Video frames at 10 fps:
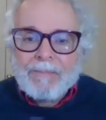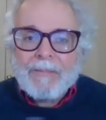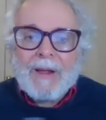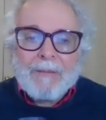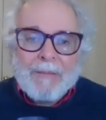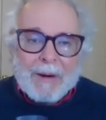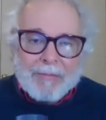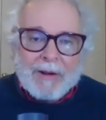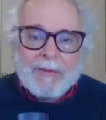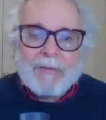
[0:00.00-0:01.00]
And my
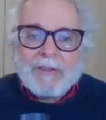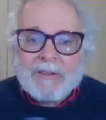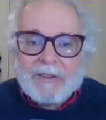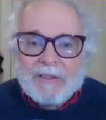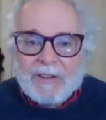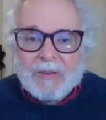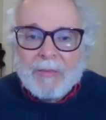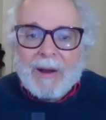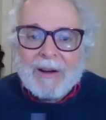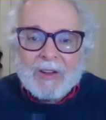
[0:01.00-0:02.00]
preface says,
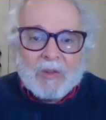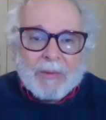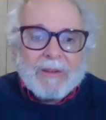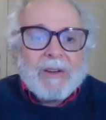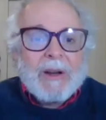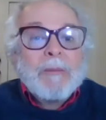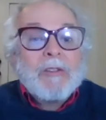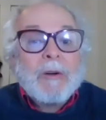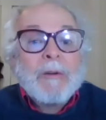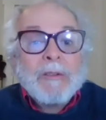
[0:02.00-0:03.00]
my husband,
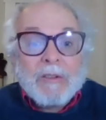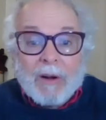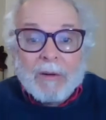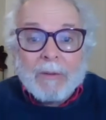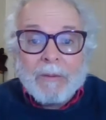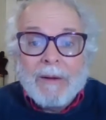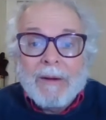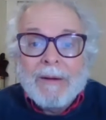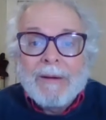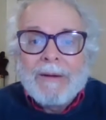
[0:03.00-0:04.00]
James Lawrence Otto,
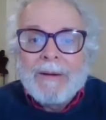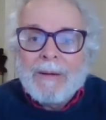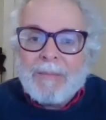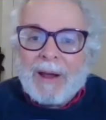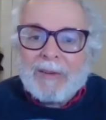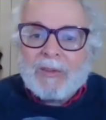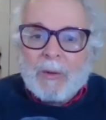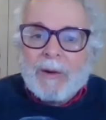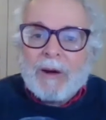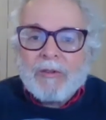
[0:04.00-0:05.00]
passed
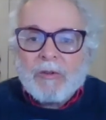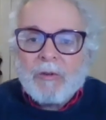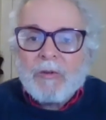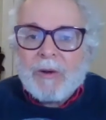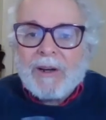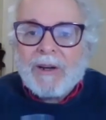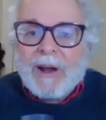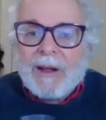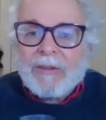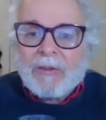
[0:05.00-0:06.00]
away on June
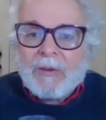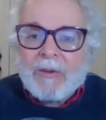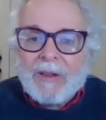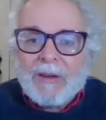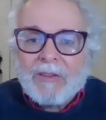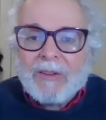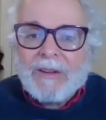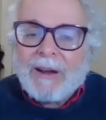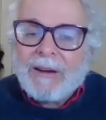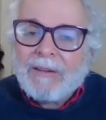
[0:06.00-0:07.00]
29th,
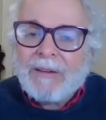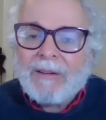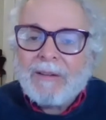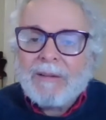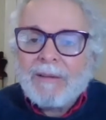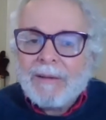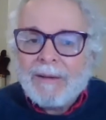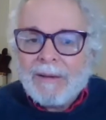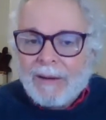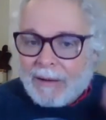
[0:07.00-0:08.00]
2019
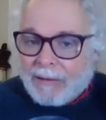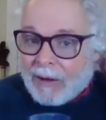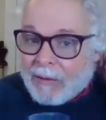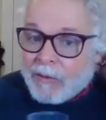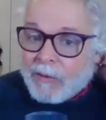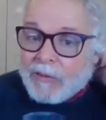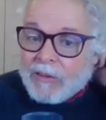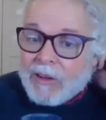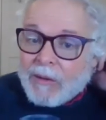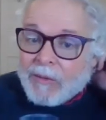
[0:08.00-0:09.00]
at
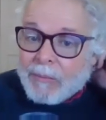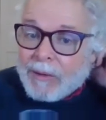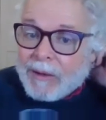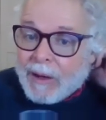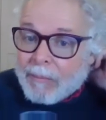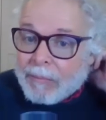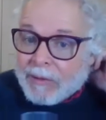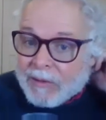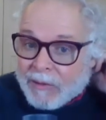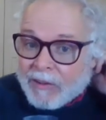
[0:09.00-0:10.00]
10:57 p.m.
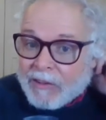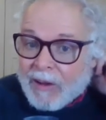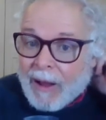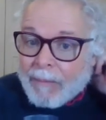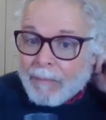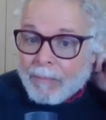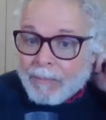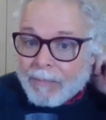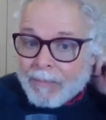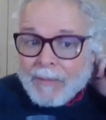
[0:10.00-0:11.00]
Pacific Time
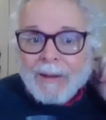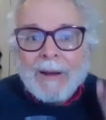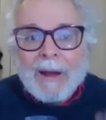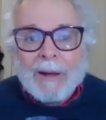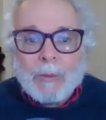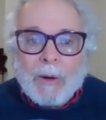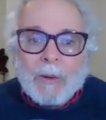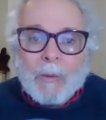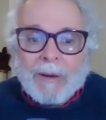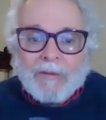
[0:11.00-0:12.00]
at
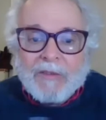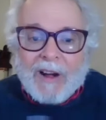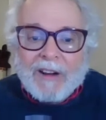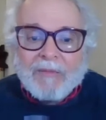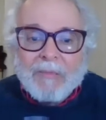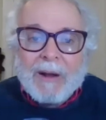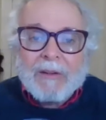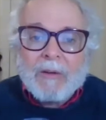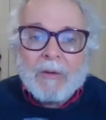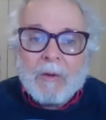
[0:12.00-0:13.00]
115
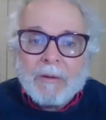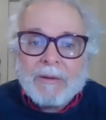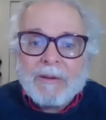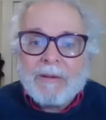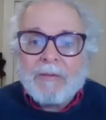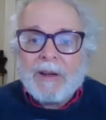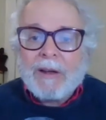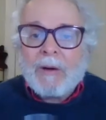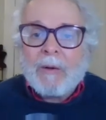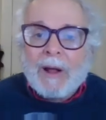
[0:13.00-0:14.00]
Michael Court in
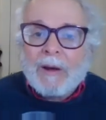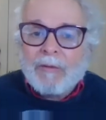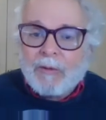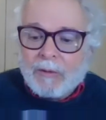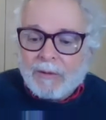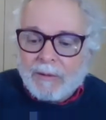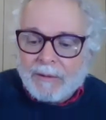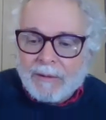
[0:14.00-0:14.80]
Vallejo, California,